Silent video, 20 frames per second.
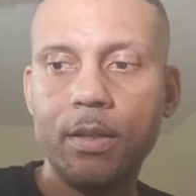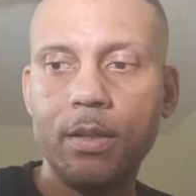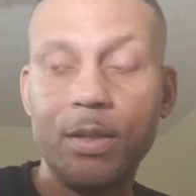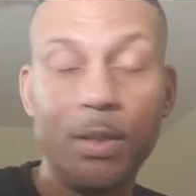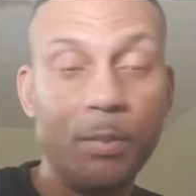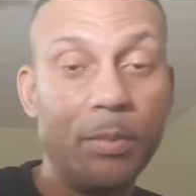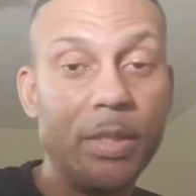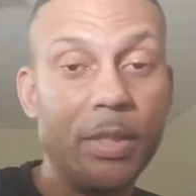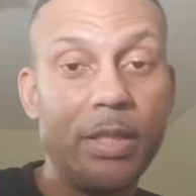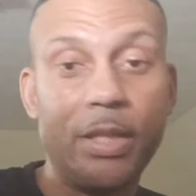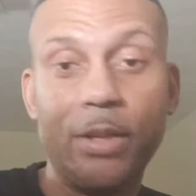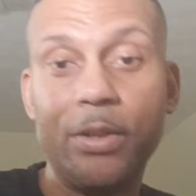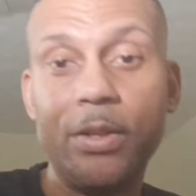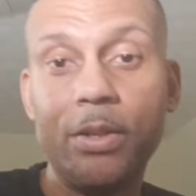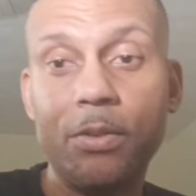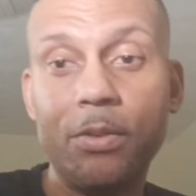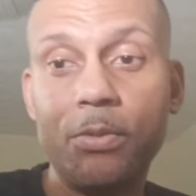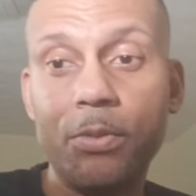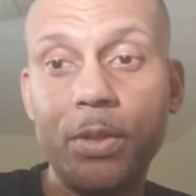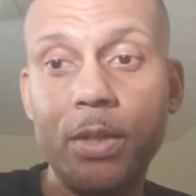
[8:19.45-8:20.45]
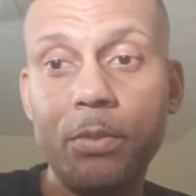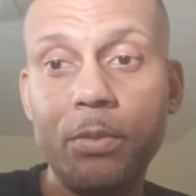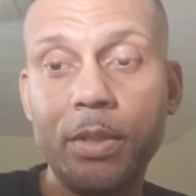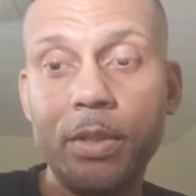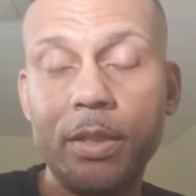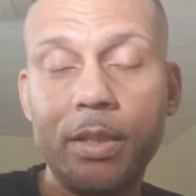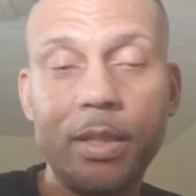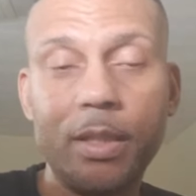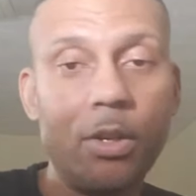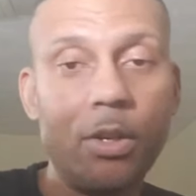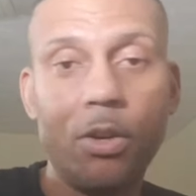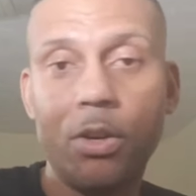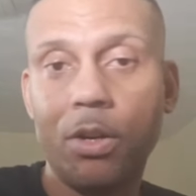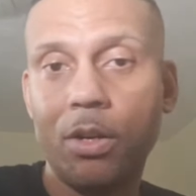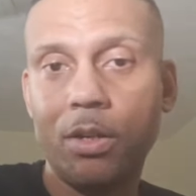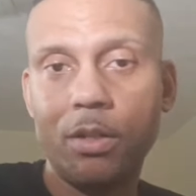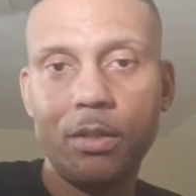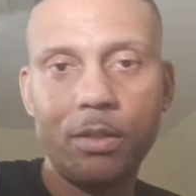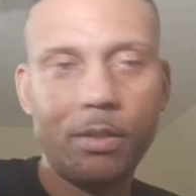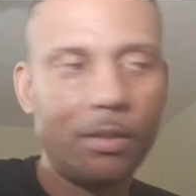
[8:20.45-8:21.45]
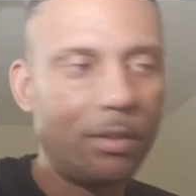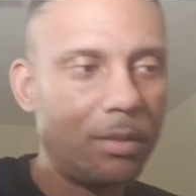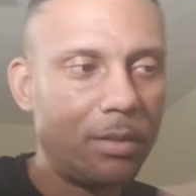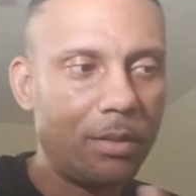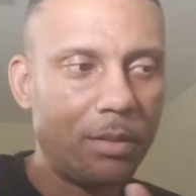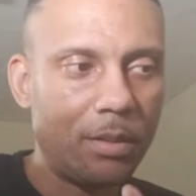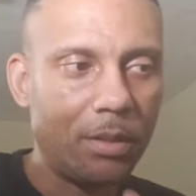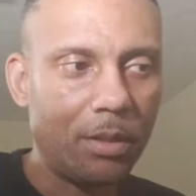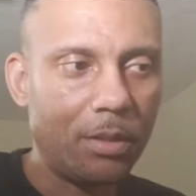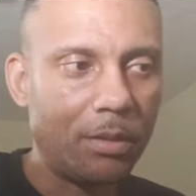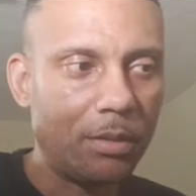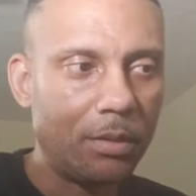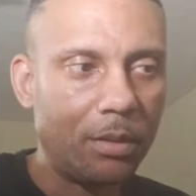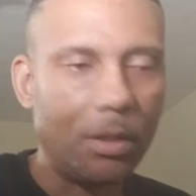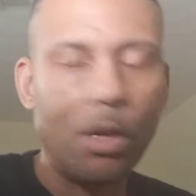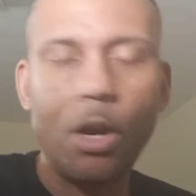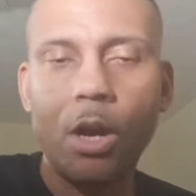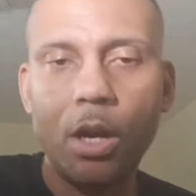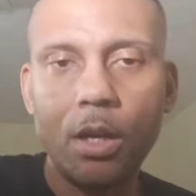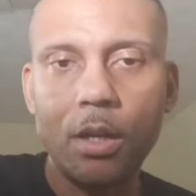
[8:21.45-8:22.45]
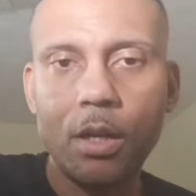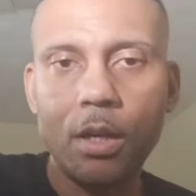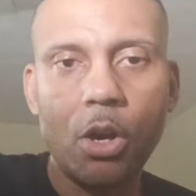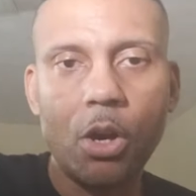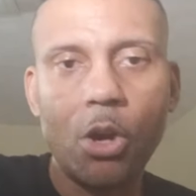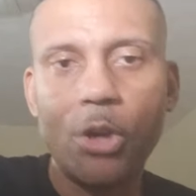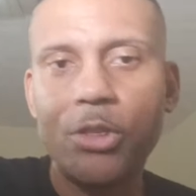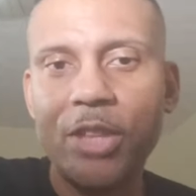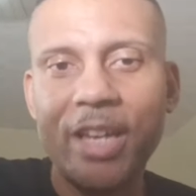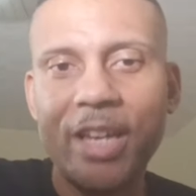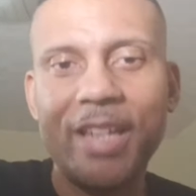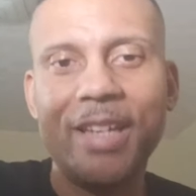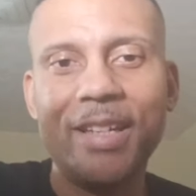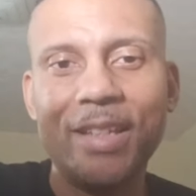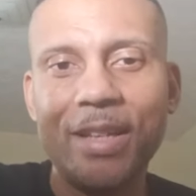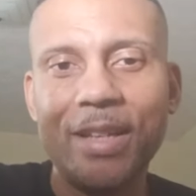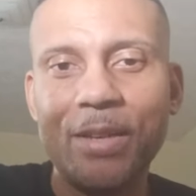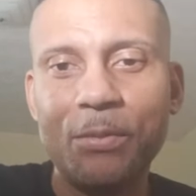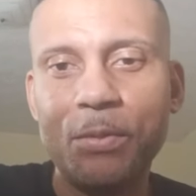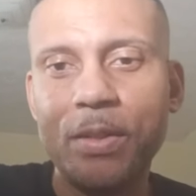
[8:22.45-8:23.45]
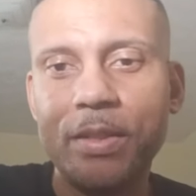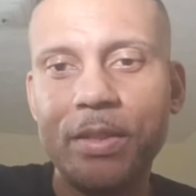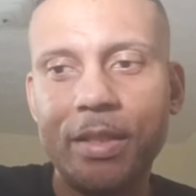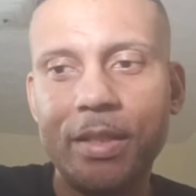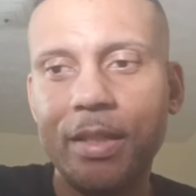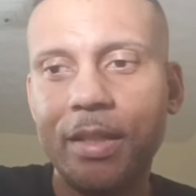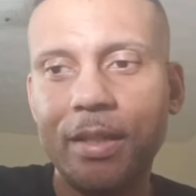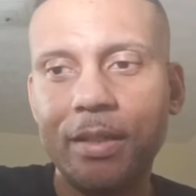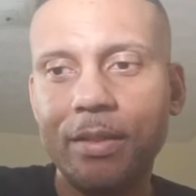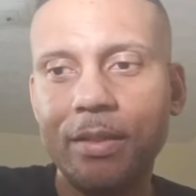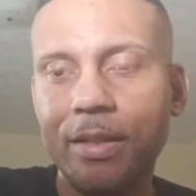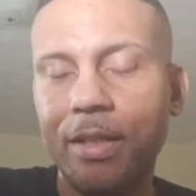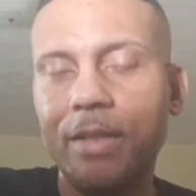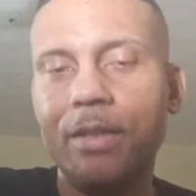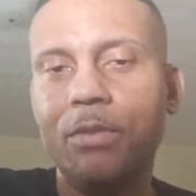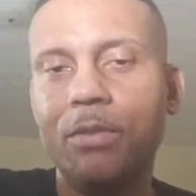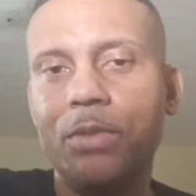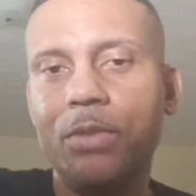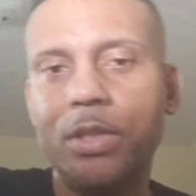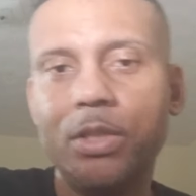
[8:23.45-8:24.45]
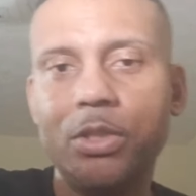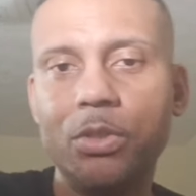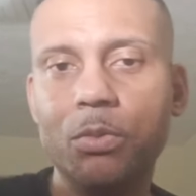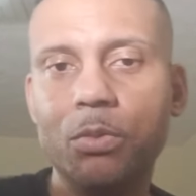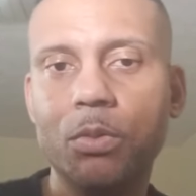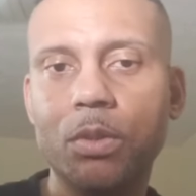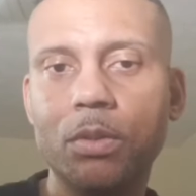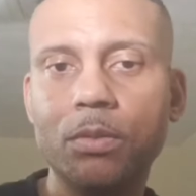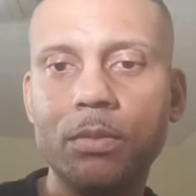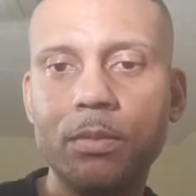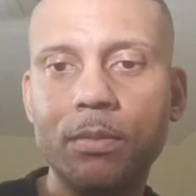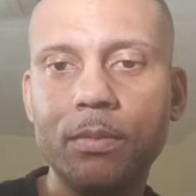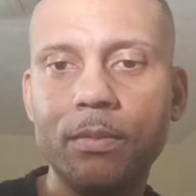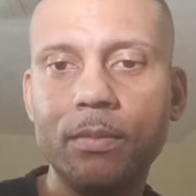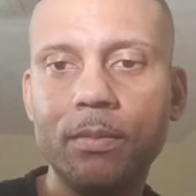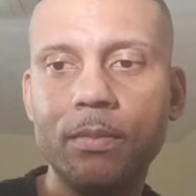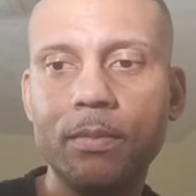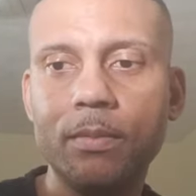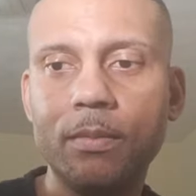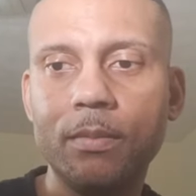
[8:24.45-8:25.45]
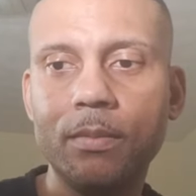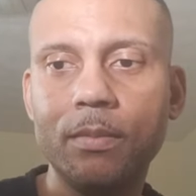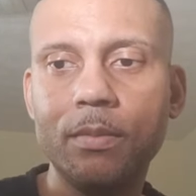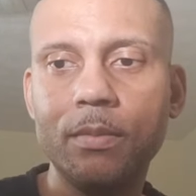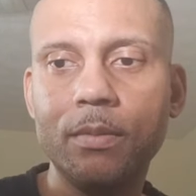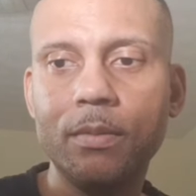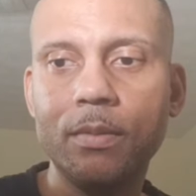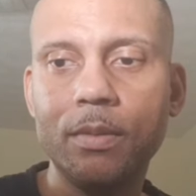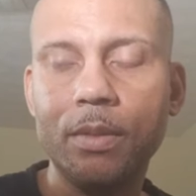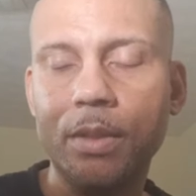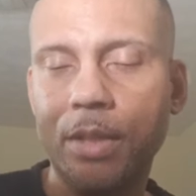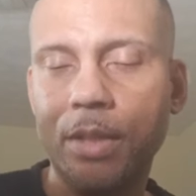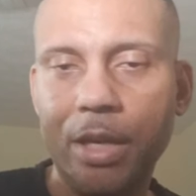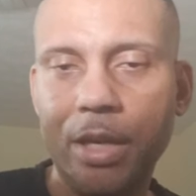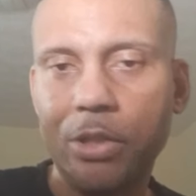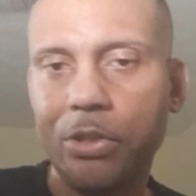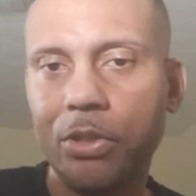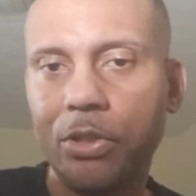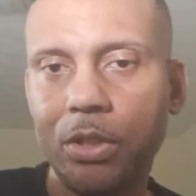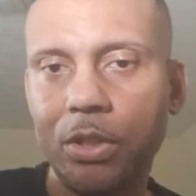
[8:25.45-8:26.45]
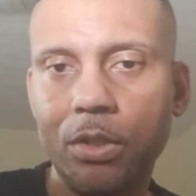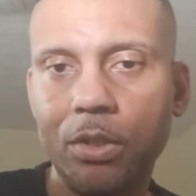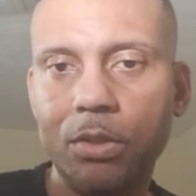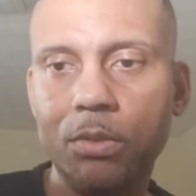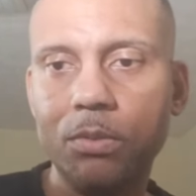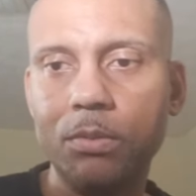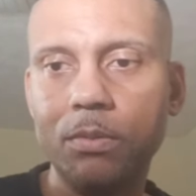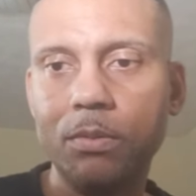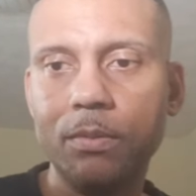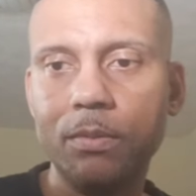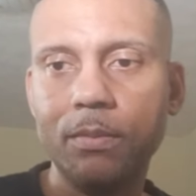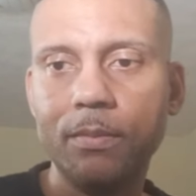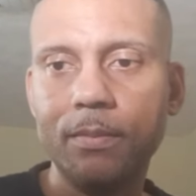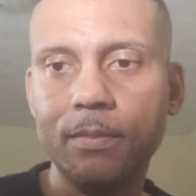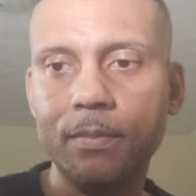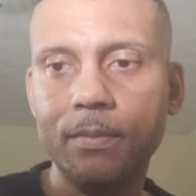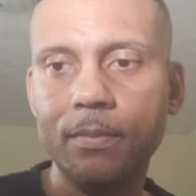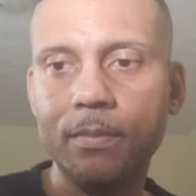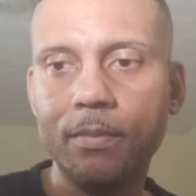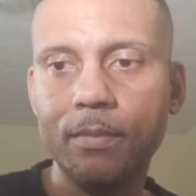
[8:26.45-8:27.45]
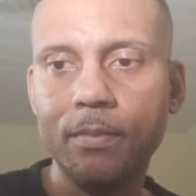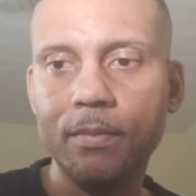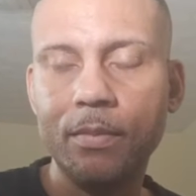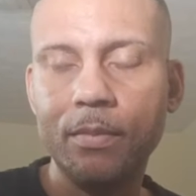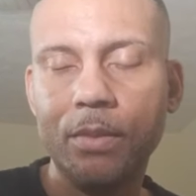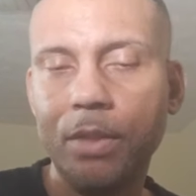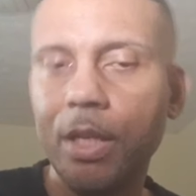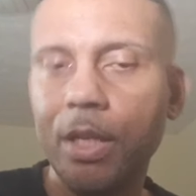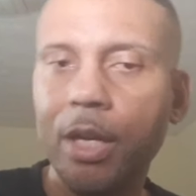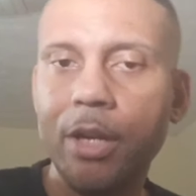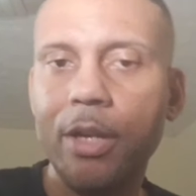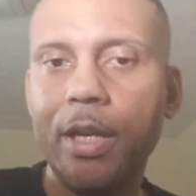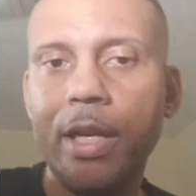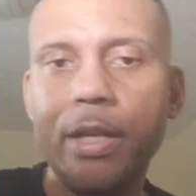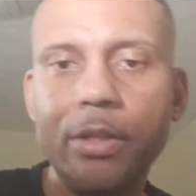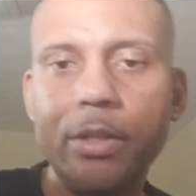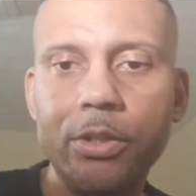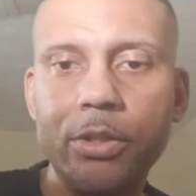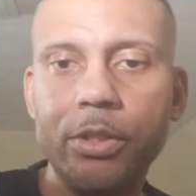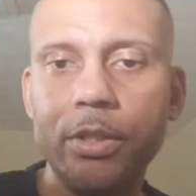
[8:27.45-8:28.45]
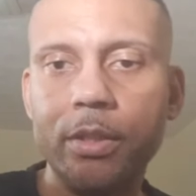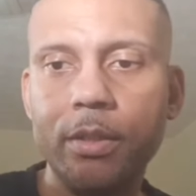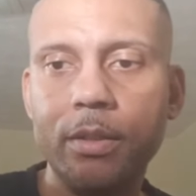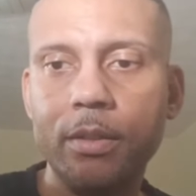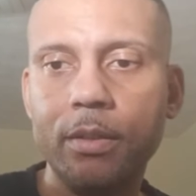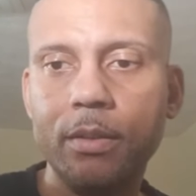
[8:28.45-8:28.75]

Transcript: the material frequency, or are they in love with the individual, their soul, their energy?